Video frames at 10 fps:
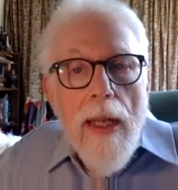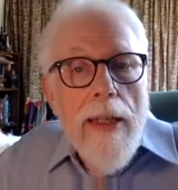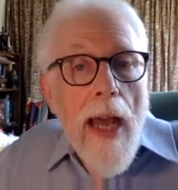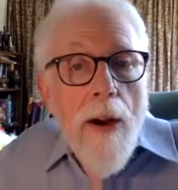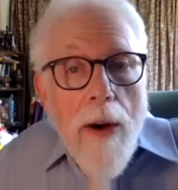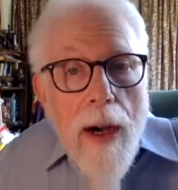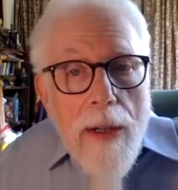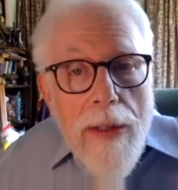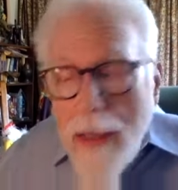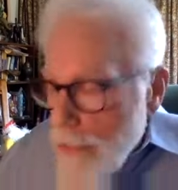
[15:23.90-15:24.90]
Now,
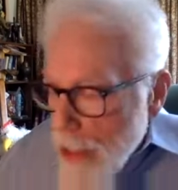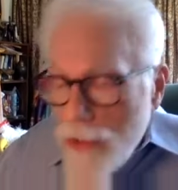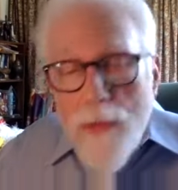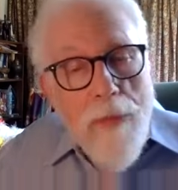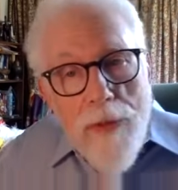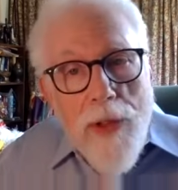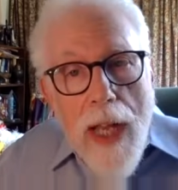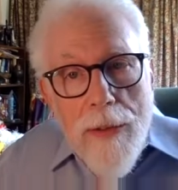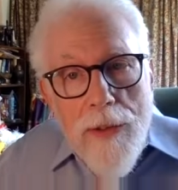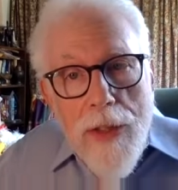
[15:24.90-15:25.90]
on, this
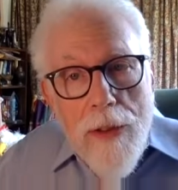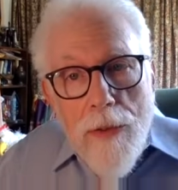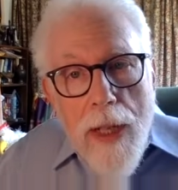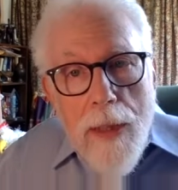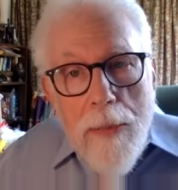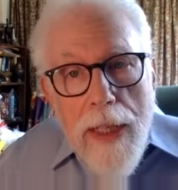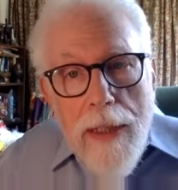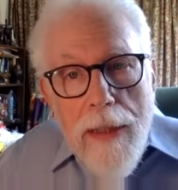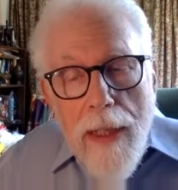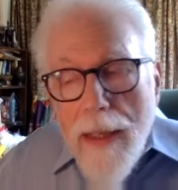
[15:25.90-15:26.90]
sounds
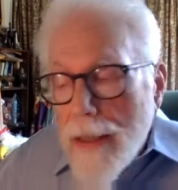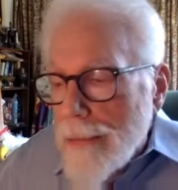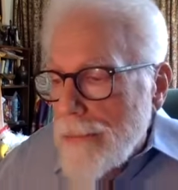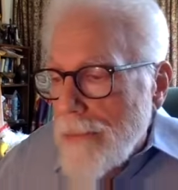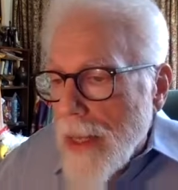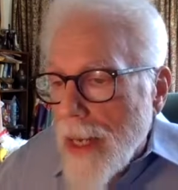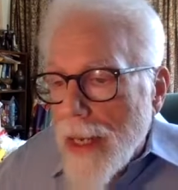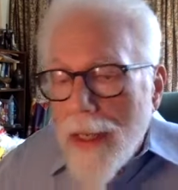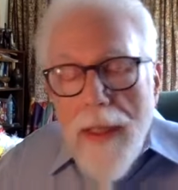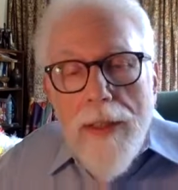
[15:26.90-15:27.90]
incredibly uh,
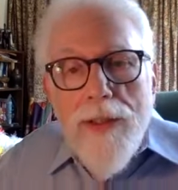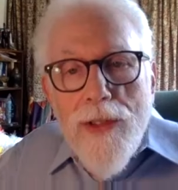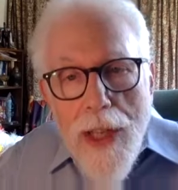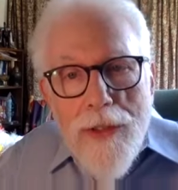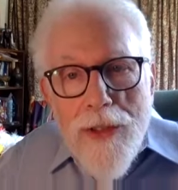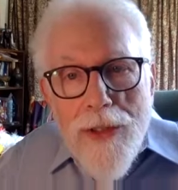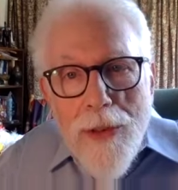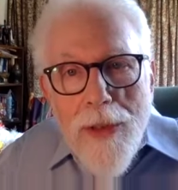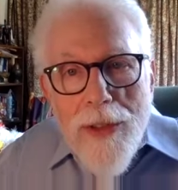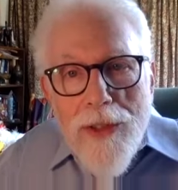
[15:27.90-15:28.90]
uh,
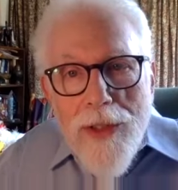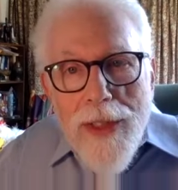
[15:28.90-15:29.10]
incestuous